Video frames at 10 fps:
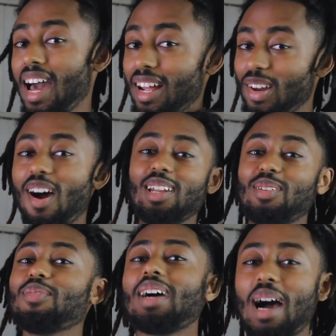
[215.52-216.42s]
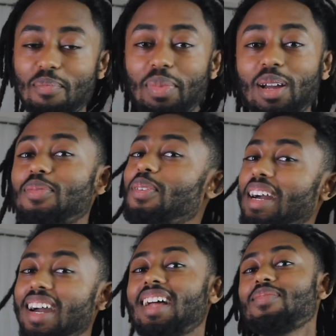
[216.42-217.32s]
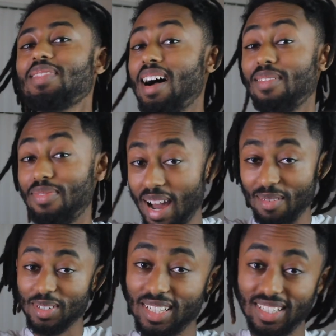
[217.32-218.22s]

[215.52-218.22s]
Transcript: a lot of y'all do got big forehead, if not five or